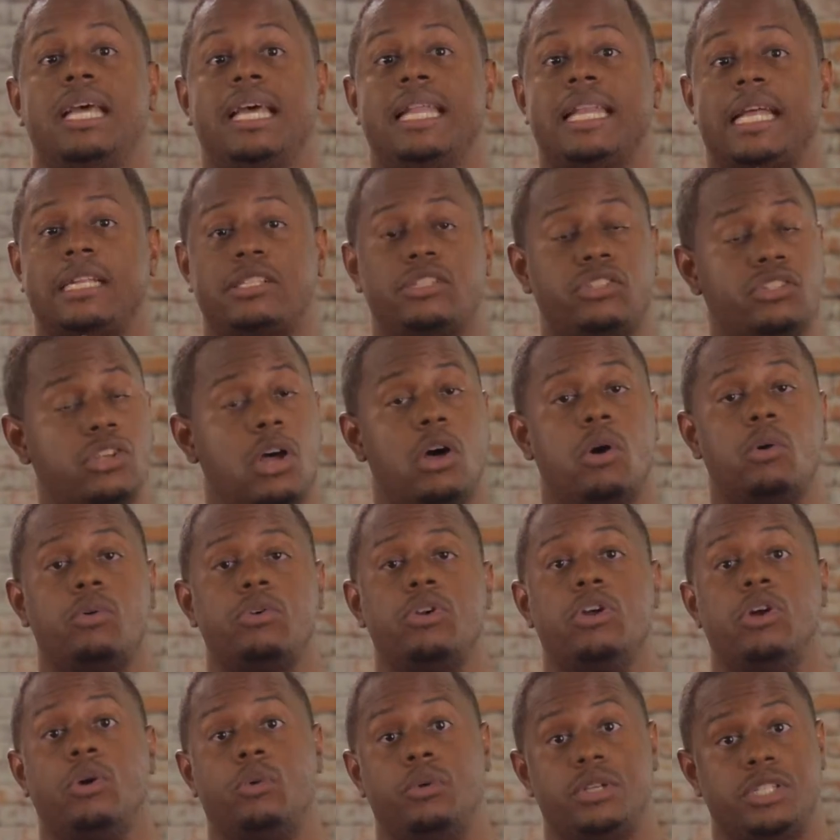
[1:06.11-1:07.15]
that
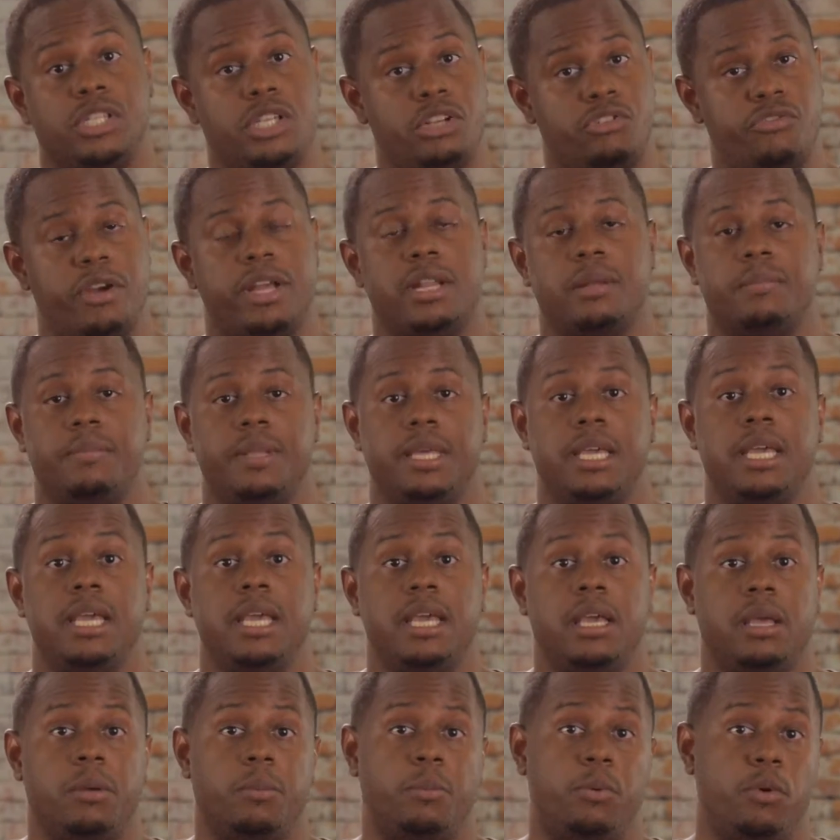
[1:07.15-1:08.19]
sound was incredibly
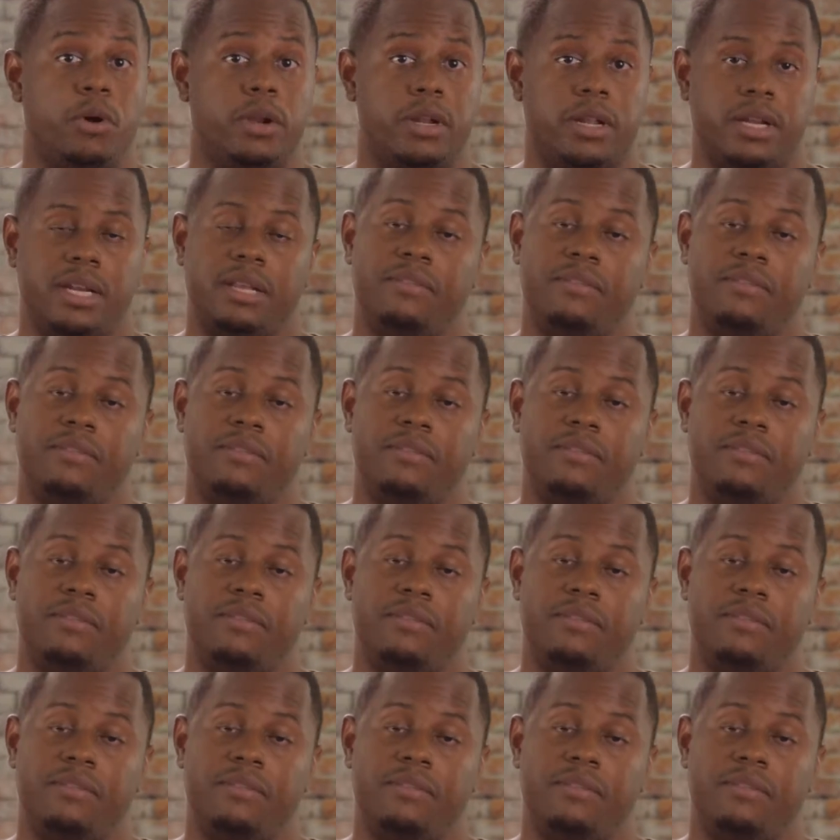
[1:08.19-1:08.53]
important.